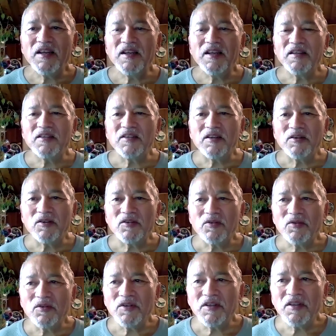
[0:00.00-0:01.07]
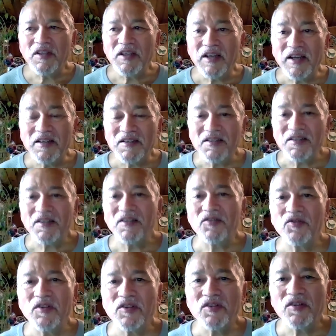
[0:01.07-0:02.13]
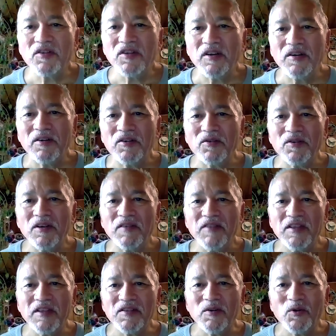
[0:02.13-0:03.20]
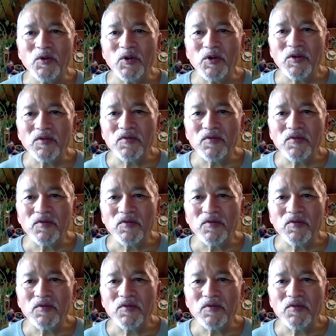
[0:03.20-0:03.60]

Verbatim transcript: in the territory, the unceded traditional territory of the Sooke